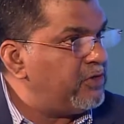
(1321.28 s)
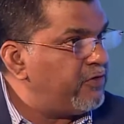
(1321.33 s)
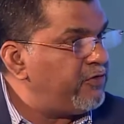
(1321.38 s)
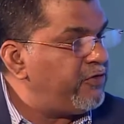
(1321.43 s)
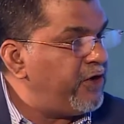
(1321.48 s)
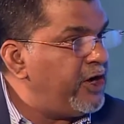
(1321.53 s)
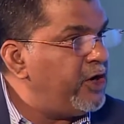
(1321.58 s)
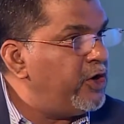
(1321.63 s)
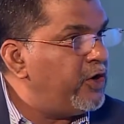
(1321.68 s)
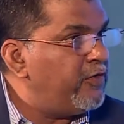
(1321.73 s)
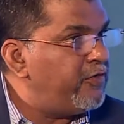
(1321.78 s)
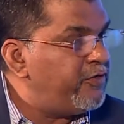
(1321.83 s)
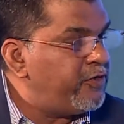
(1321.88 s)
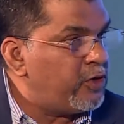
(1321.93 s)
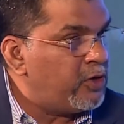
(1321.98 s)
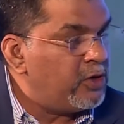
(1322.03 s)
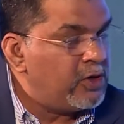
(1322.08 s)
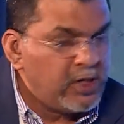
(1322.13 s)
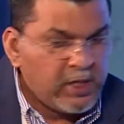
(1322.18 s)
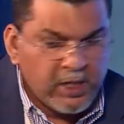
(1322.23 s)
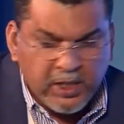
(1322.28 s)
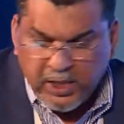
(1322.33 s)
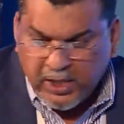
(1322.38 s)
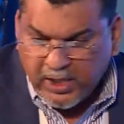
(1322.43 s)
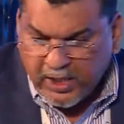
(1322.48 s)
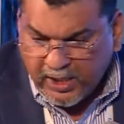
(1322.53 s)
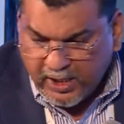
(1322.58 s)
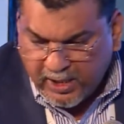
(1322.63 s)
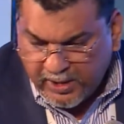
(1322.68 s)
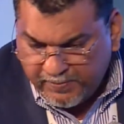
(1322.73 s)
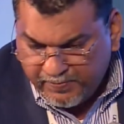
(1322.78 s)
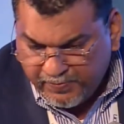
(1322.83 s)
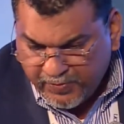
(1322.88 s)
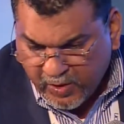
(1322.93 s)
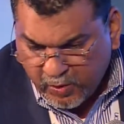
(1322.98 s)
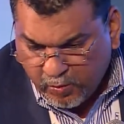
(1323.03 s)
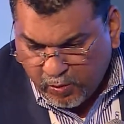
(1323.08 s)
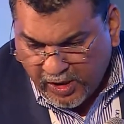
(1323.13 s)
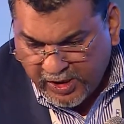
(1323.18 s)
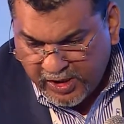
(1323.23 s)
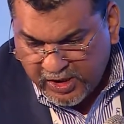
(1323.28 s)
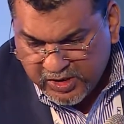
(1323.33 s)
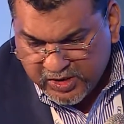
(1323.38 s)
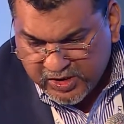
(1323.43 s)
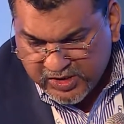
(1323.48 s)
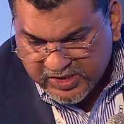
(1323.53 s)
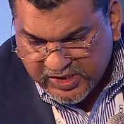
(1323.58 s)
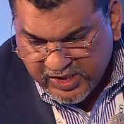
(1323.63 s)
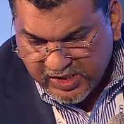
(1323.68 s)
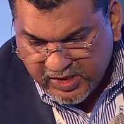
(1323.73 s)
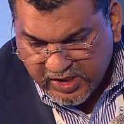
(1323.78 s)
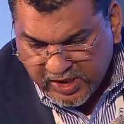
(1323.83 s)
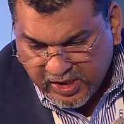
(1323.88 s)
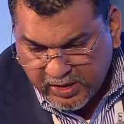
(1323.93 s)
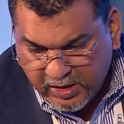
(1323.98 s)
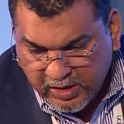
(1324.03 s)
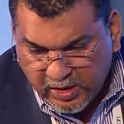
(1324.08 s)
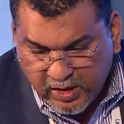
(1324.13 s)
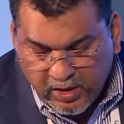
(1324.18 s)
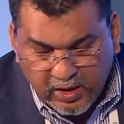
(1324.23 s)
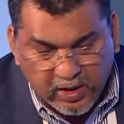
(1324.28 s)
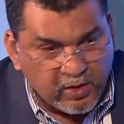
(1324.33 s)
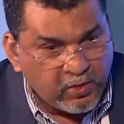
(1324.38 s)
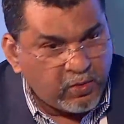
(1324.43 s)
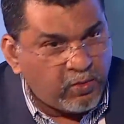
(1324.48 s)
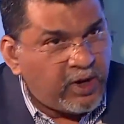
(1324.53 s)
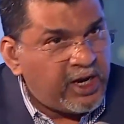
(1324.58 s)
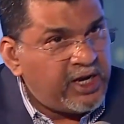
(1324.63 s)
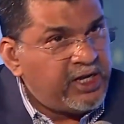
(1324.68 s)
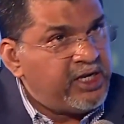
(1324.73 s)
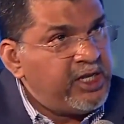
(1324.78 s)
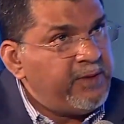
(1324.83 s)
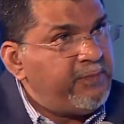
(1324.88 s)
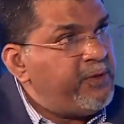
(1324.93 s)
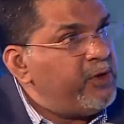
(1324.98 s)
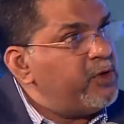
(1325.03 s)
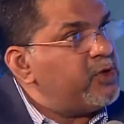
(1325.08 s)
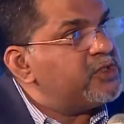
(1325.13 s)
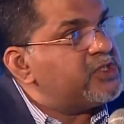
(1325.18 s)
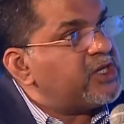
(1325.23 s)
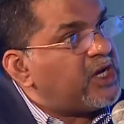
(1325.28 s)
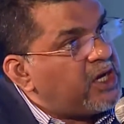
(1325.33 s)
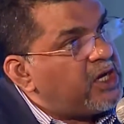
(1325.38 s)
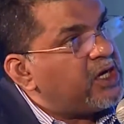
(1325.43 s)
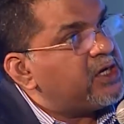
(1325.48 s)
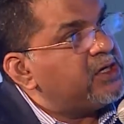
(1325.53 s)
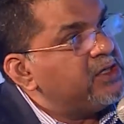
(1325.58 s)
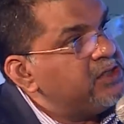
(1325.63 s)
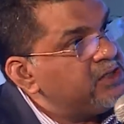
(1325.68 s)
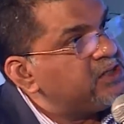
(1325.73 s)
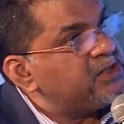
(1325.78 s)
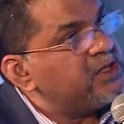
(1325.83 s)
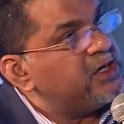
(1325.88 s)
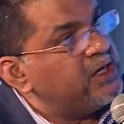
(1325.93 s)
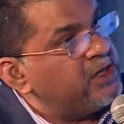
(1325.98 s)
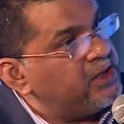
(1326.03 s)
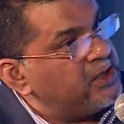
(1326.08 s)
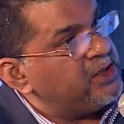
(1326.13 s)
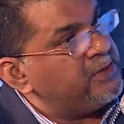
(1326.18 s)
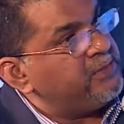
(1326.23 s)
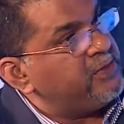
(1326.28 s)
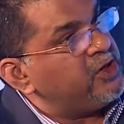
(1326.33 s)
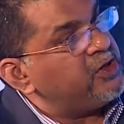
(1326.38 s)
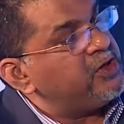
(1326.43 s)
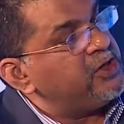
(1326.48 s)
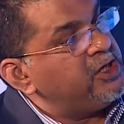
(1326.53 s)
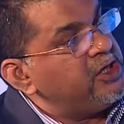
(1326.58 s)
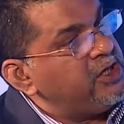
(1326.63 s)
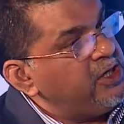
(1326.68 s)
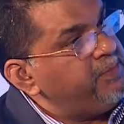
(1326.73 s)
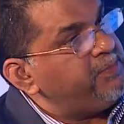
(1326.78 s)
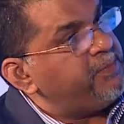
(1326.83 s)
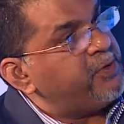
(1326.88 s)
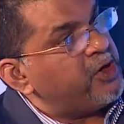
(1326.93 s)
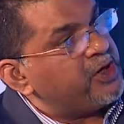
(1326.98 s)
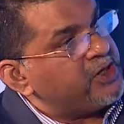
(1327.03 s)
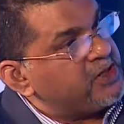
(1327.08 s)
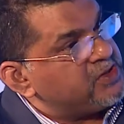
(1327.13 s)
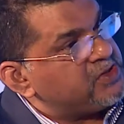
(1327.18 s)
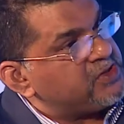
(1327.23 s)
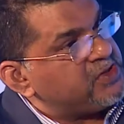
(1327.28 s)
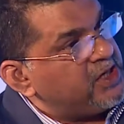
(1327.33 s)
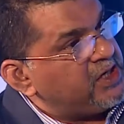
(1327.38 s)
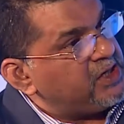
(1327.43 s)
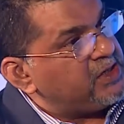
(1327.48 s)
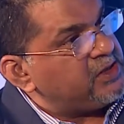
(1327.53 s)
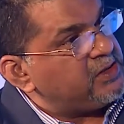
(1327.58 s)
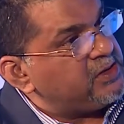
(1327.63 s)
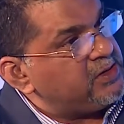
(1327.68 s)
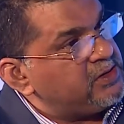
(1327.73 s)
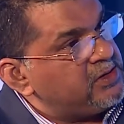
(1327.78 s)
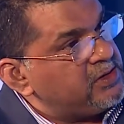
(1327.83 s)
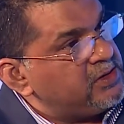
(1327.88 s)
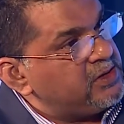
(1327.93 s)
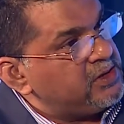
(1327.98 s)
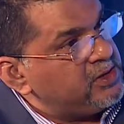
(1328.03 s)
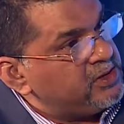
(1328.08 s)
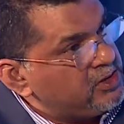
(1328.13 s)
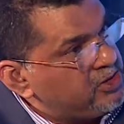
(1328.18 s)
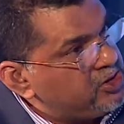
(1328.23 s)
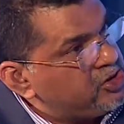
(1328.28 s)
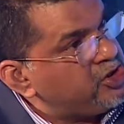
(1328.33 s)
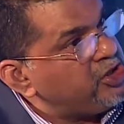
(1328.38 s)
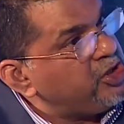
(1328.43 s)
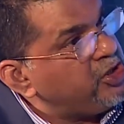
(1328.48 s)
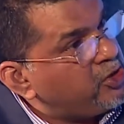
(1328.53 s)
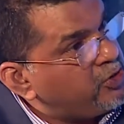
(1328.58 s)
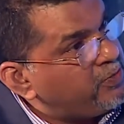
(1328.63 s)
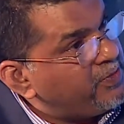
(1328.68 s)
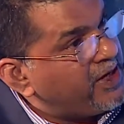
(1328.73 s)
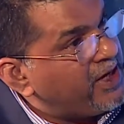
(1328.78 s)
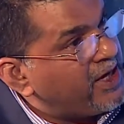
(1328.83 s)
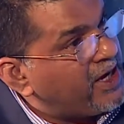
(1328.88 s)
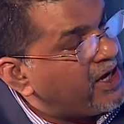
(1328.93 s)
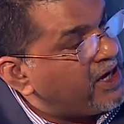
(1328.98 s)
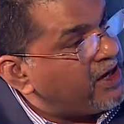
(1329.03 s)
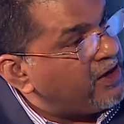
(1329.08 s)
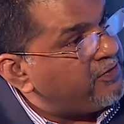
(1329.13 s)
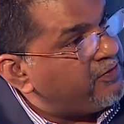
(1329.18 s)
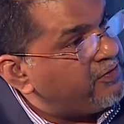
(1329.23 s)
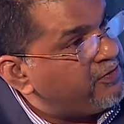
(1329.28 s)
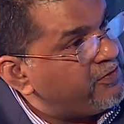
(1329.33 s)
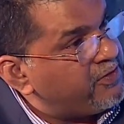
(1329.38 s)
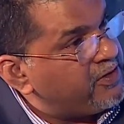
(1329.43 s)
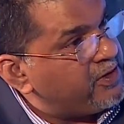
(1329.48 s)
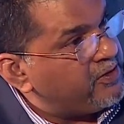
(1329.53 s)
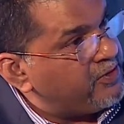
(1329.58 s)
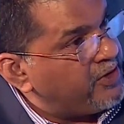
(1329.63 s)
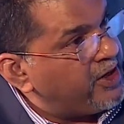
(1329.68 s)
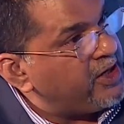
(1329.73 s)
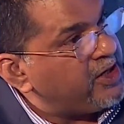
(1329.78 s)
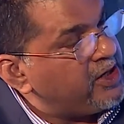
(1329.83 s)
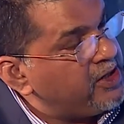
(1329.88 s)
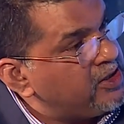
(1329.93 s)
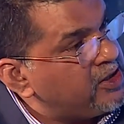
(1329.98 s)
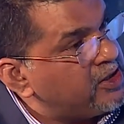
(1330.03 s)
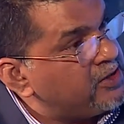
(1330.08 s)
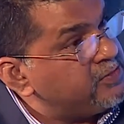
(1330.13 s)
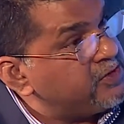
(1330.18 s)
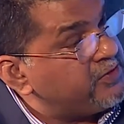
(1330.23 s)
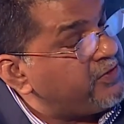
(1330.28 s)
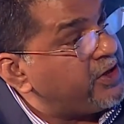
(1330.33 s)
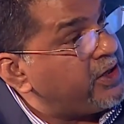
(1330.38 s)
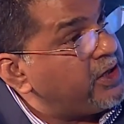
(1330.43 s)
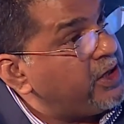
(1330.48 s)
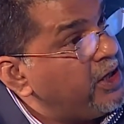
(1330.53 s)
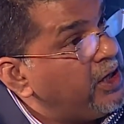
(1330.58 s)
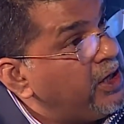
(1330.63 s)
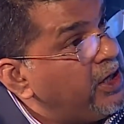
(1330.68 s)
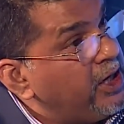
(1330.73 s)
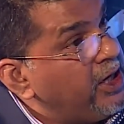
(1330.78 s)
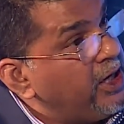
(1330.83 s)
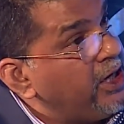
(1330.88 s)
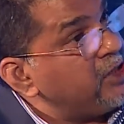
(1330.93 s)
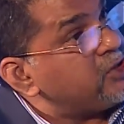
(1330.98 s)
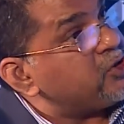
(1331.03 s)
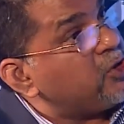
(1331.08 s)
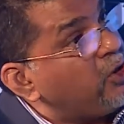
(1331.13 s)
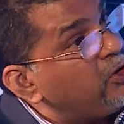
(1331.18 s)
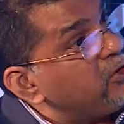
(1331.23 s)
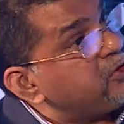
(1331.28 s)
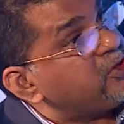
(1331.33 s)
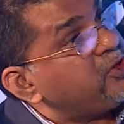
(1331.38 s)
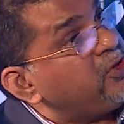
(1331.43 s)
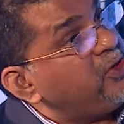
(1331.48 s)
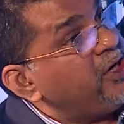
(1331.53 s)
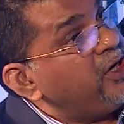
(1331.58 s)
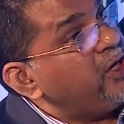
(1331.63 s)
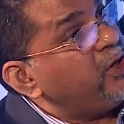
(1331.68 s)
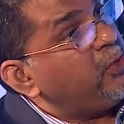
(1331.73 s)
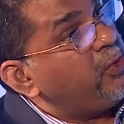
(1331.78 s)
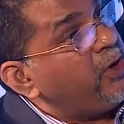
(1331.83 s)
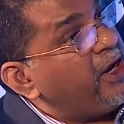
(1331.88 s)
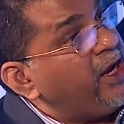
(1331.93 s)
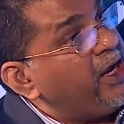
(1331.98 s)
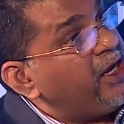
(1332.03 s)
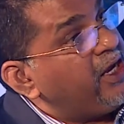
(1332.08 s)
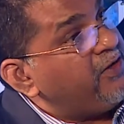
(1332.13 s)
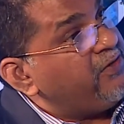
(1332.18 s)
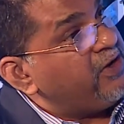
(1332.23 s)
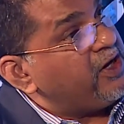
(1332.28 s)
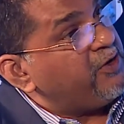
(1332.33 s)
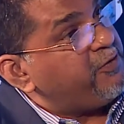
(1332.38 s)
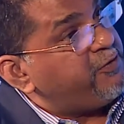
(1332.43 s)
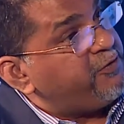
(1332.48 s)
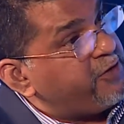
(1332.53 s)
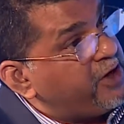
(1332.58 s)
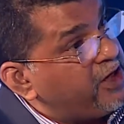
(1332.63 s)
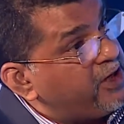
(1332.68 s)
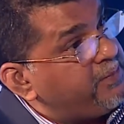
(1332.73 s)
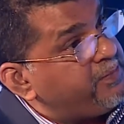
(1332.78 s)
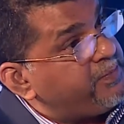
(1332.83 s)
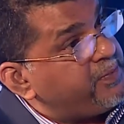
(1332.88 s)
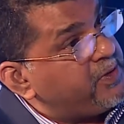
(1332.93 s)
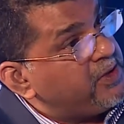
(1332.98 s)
friend or foe. Um, one interesting thing, while DPOs are concerned about the deep pockets that Jio may have, right, in terms of it, it's also in a way giving a fillip